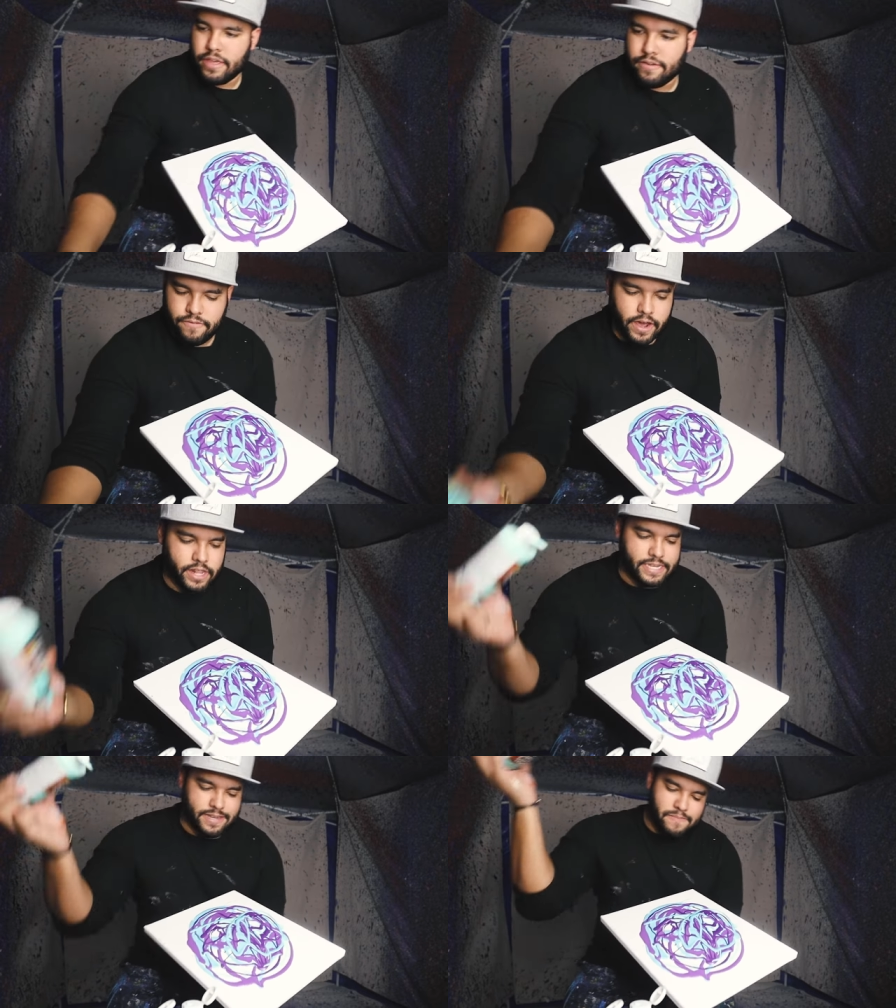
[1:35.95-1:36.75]
and then
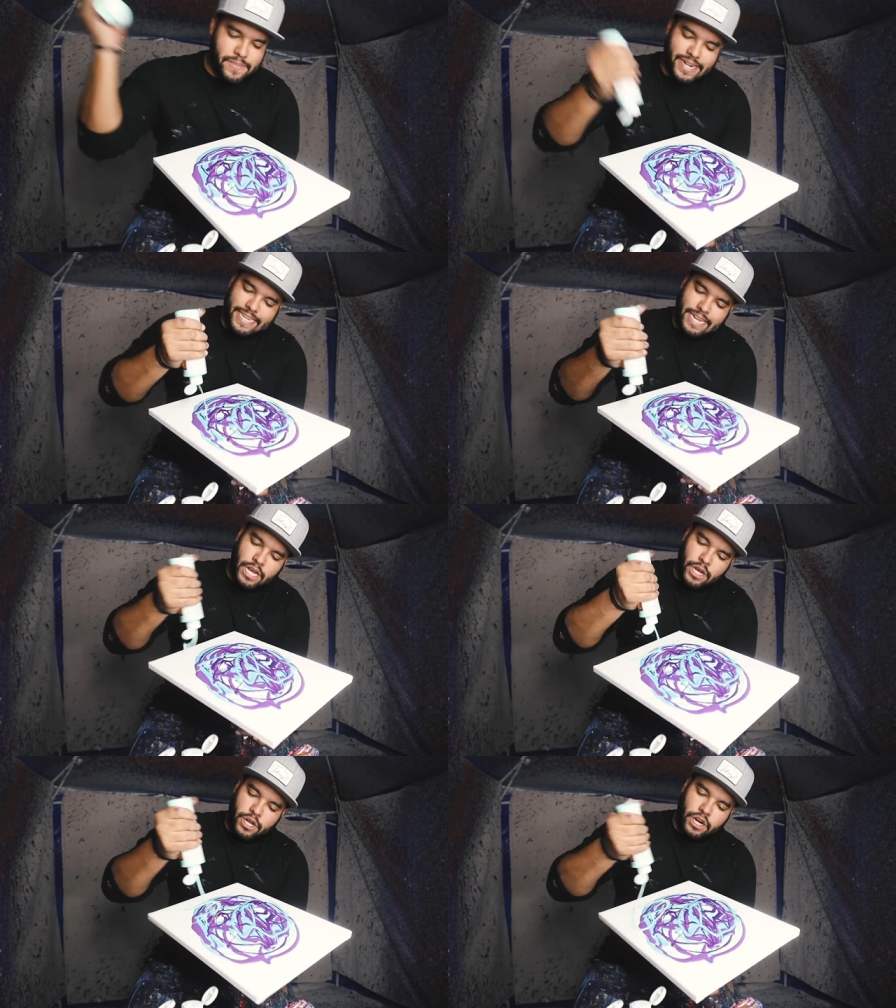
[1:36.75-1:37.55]
finally some mint
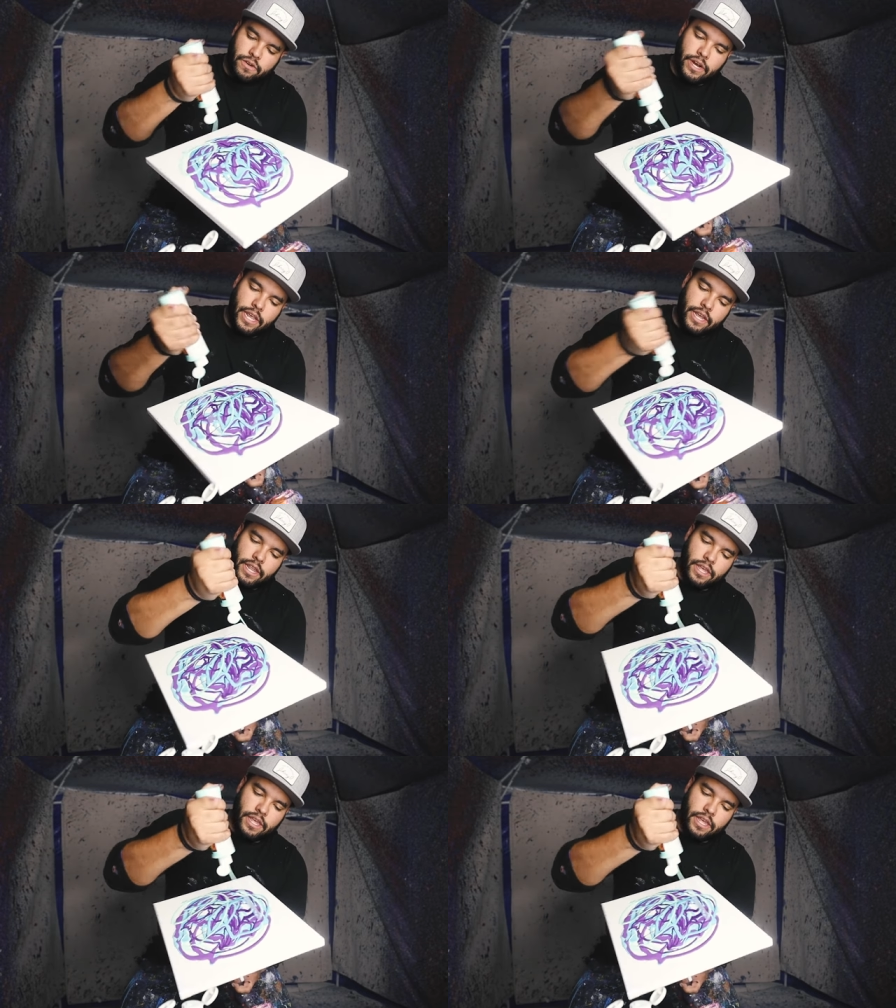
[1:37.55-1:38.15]
green.